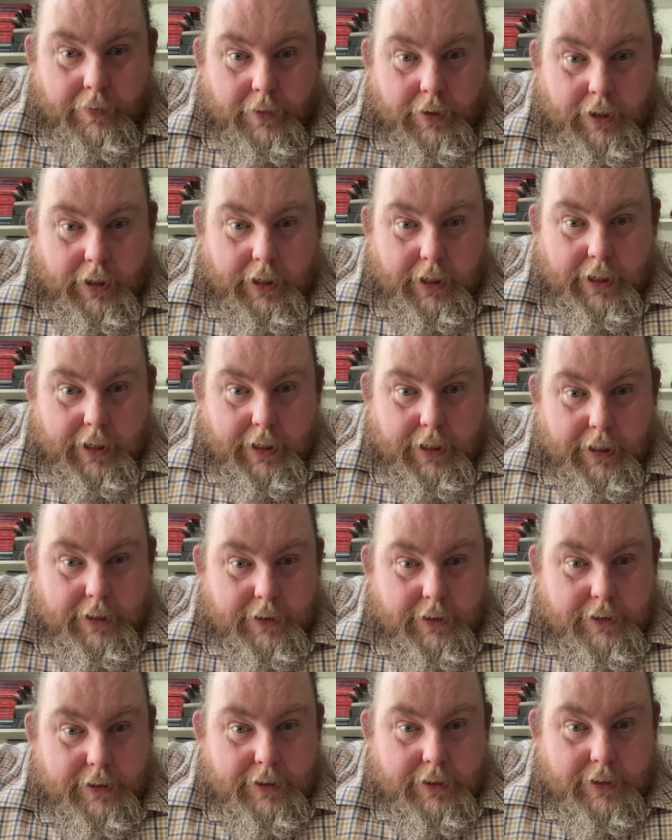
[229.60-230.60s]

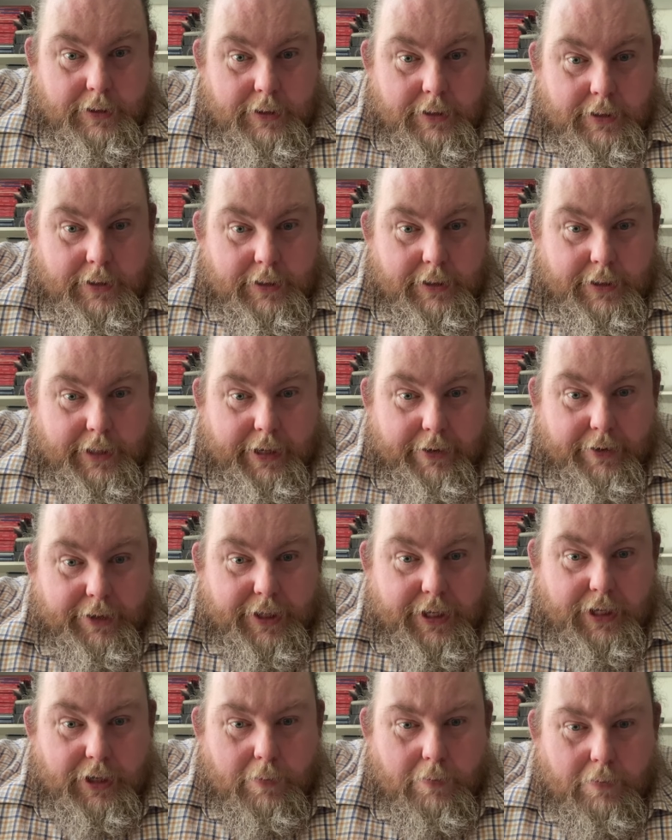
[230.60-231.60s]
and there I
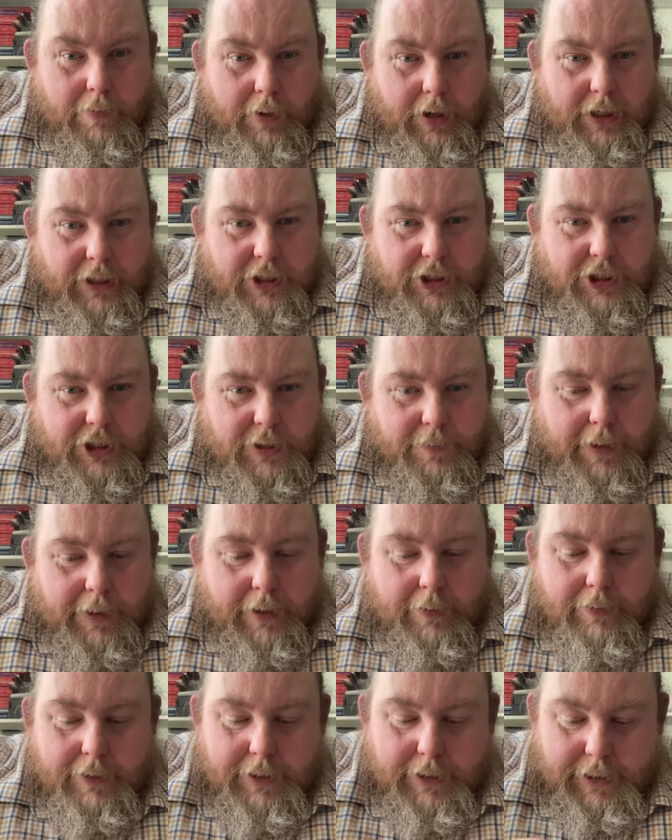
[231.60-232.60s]
think you might just be
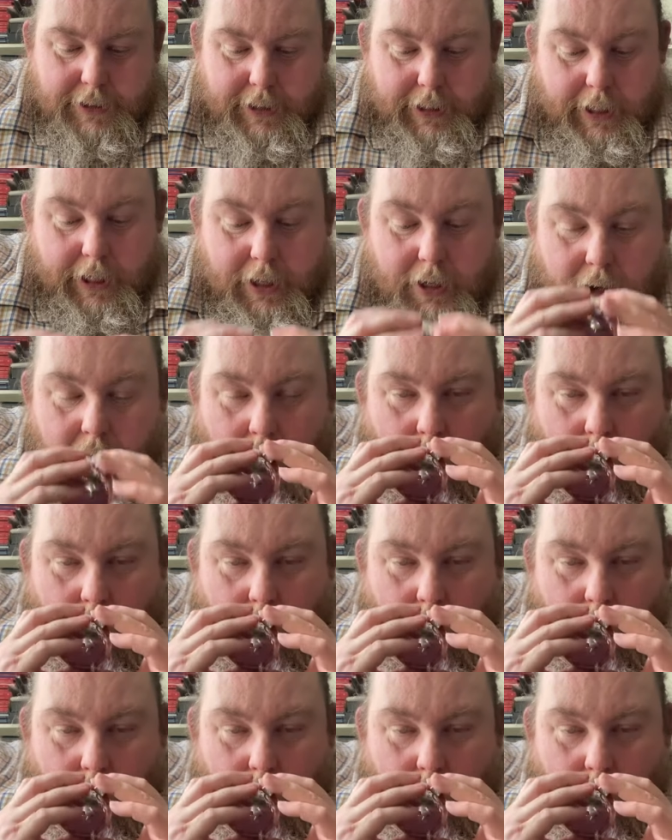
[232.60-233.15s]
able to see